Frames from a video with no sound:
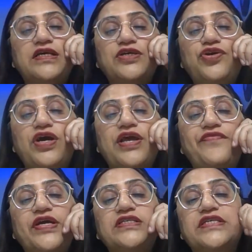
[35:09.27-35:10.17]
you are
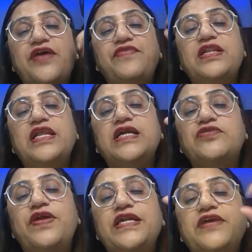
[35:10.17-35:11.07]
having
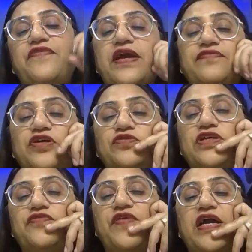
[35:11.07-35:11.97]

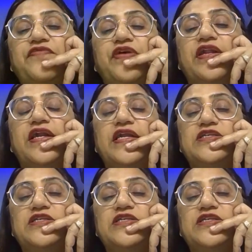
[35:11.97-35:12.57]
7,25,500